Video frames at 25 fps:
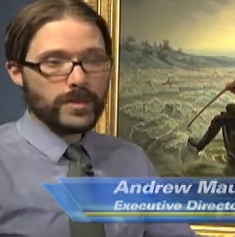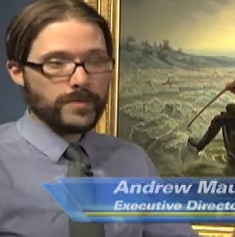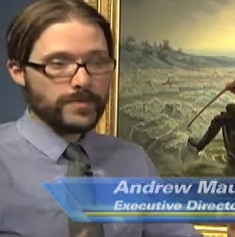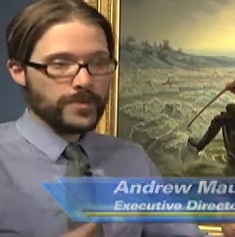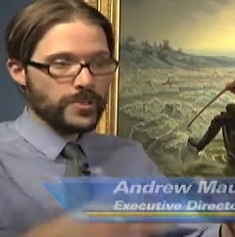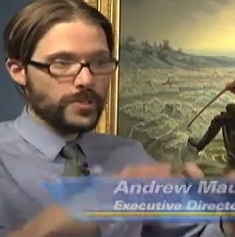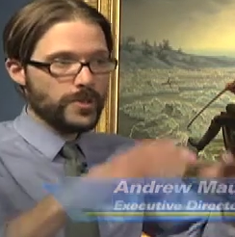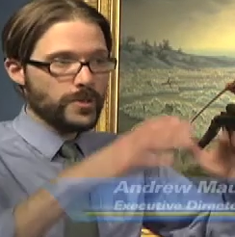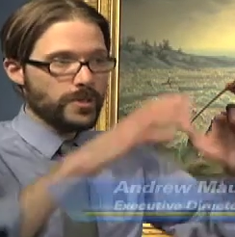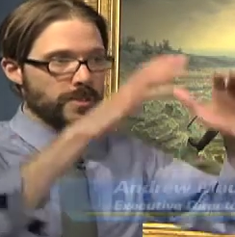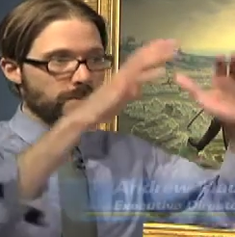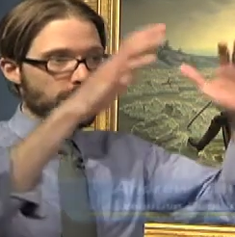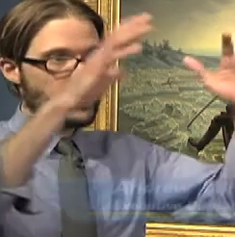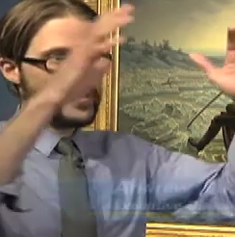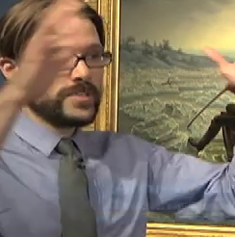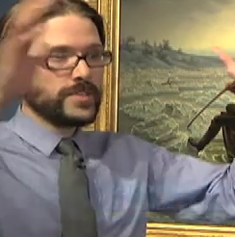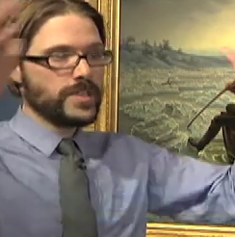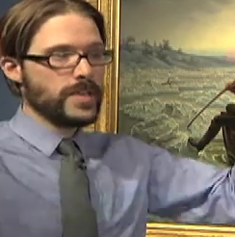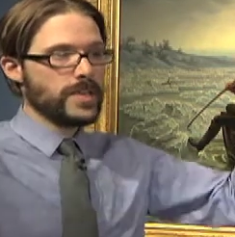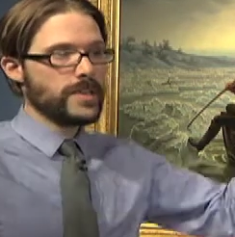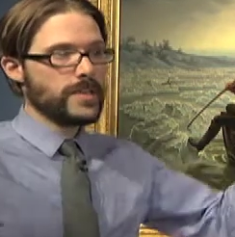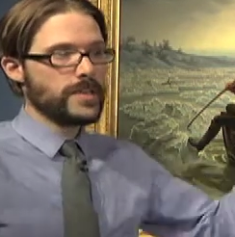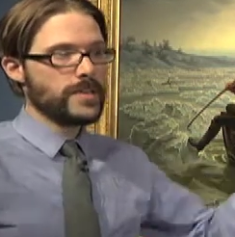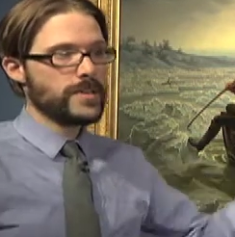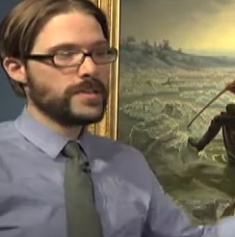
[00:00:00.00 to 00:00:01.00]
so you can
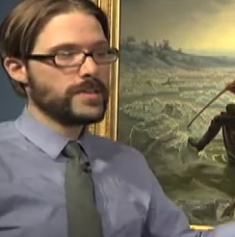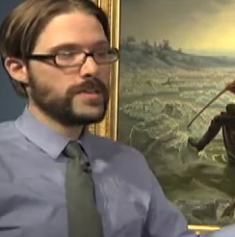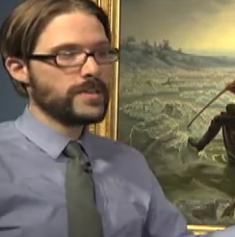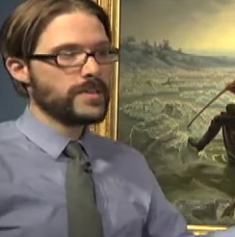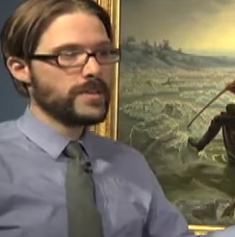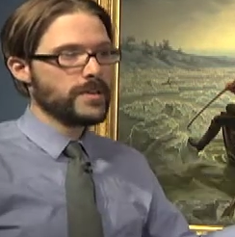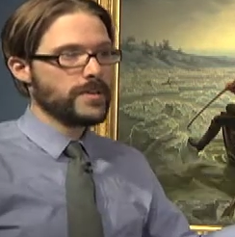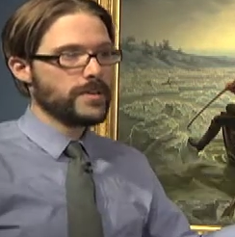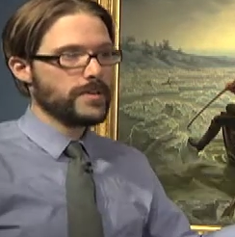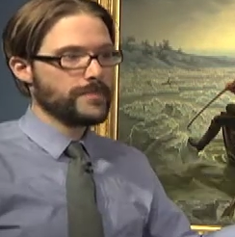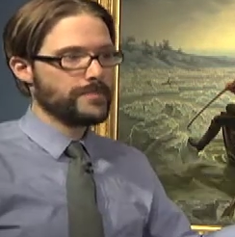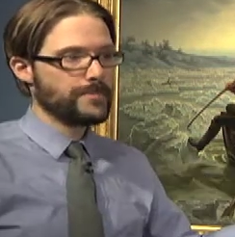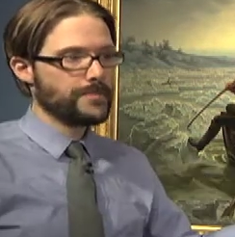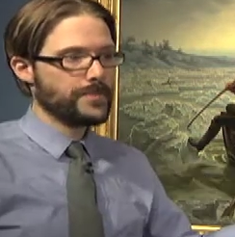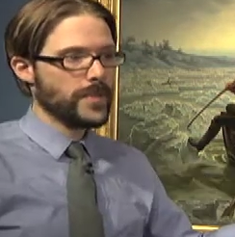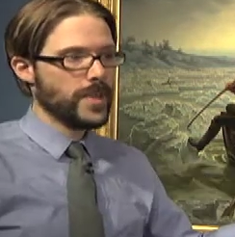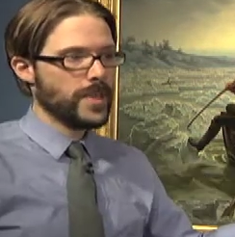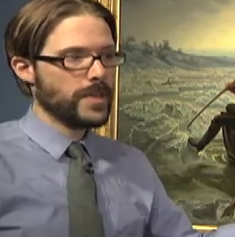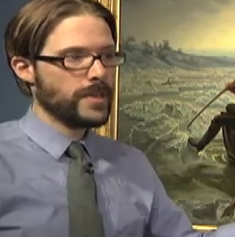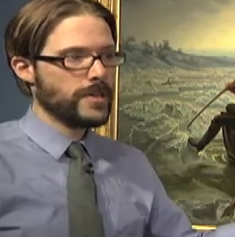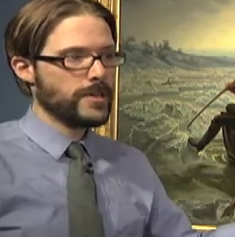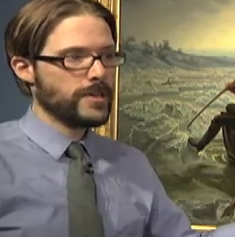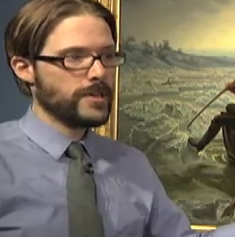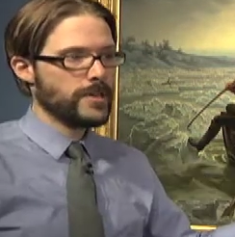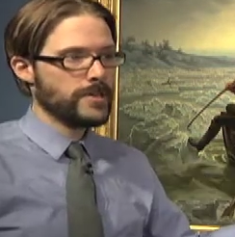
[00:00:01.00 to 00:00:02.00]
see
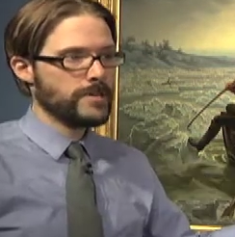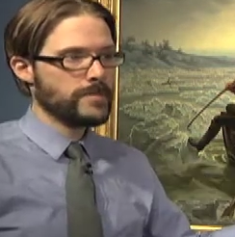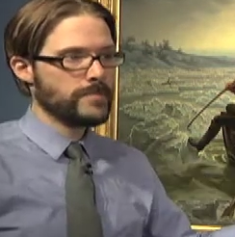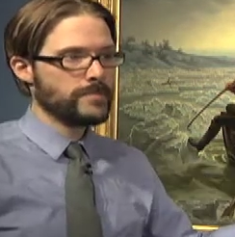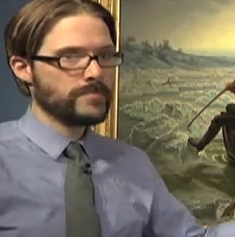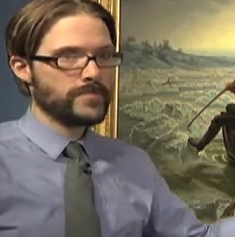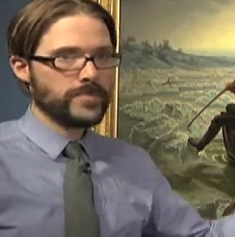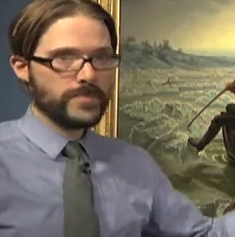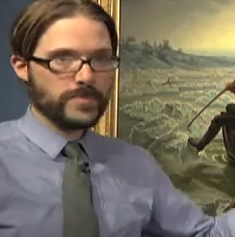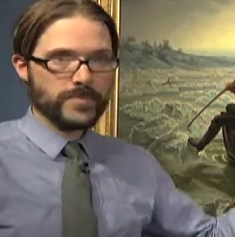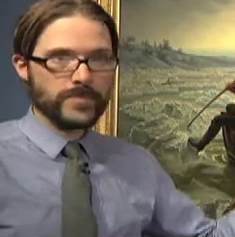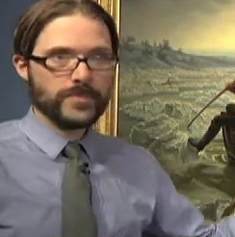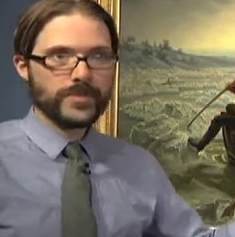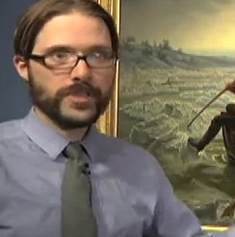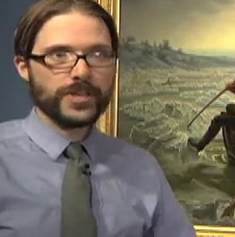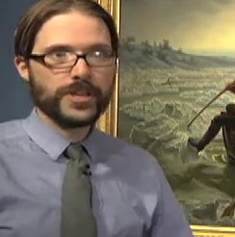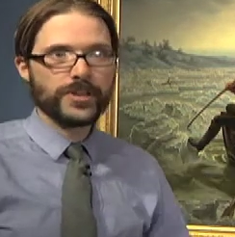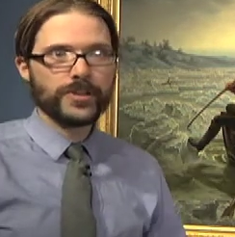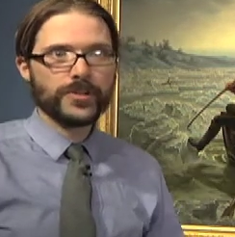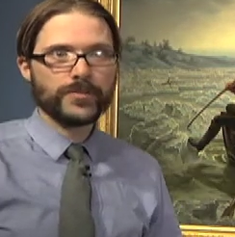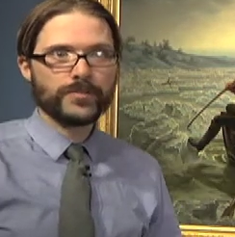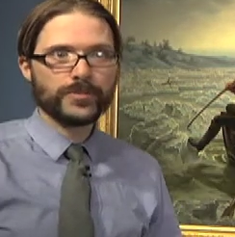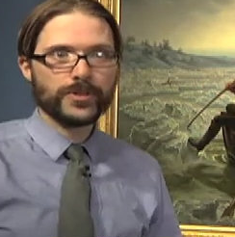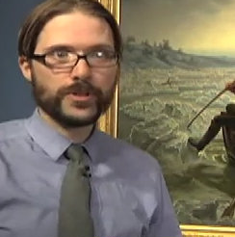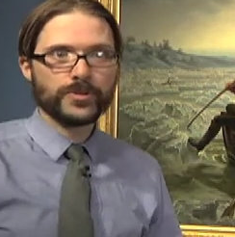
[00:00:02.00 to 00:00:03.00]

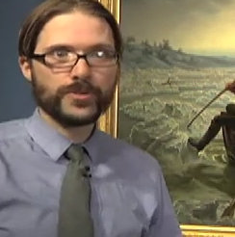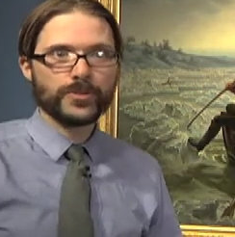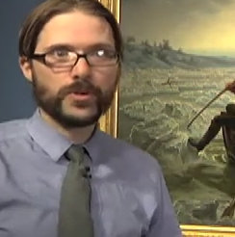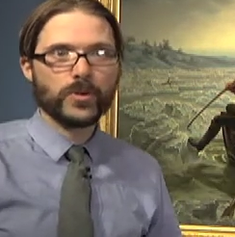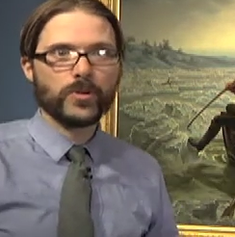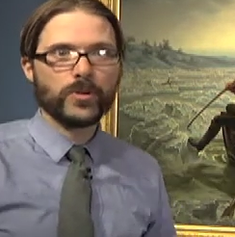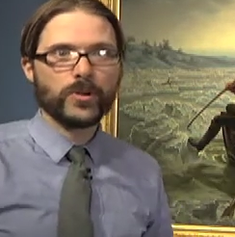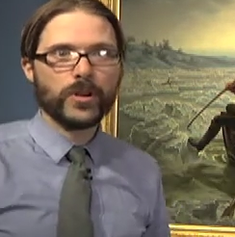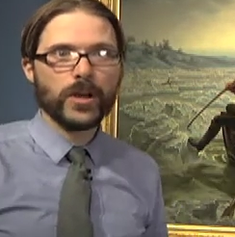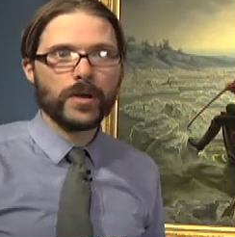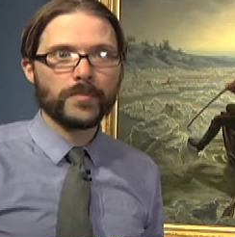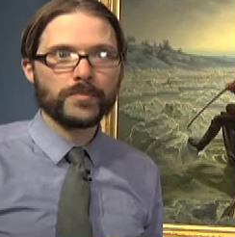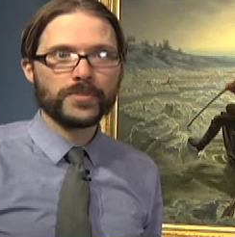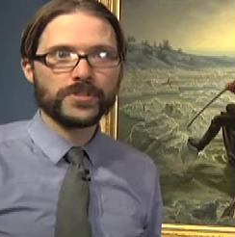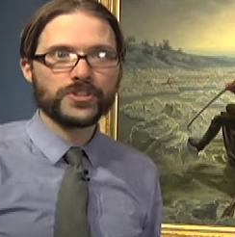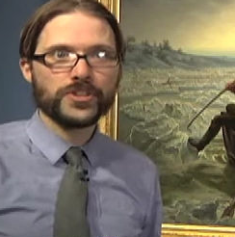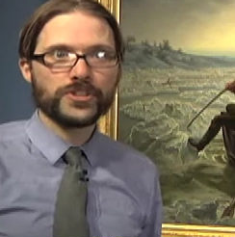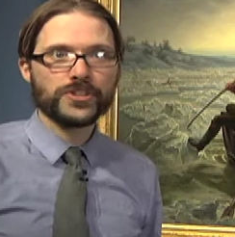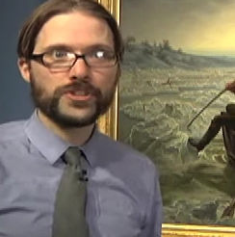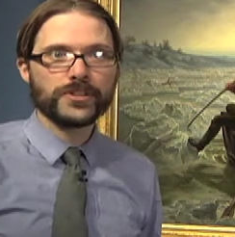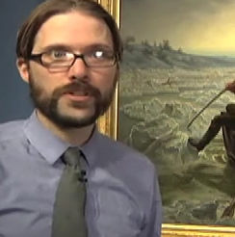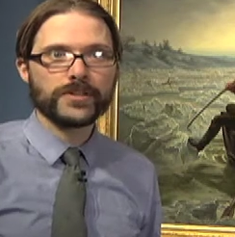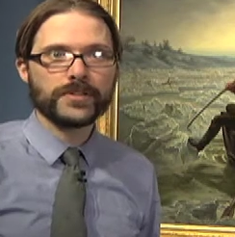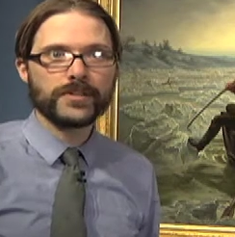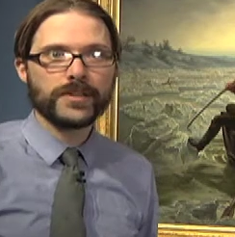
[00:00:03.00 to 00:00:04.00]
your total
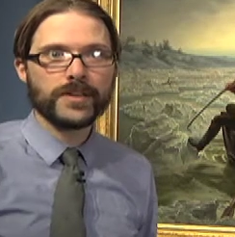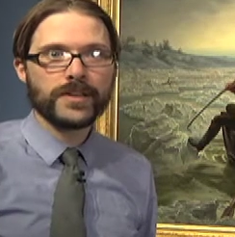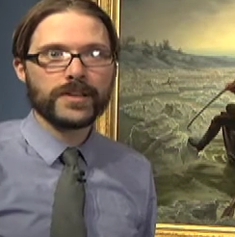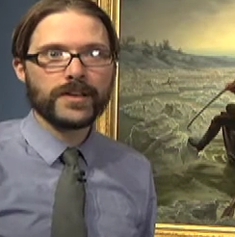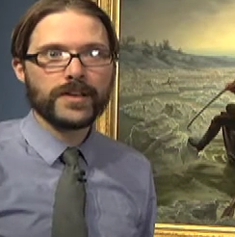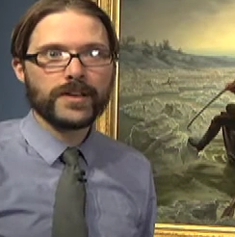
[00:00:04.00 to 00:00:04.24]
composition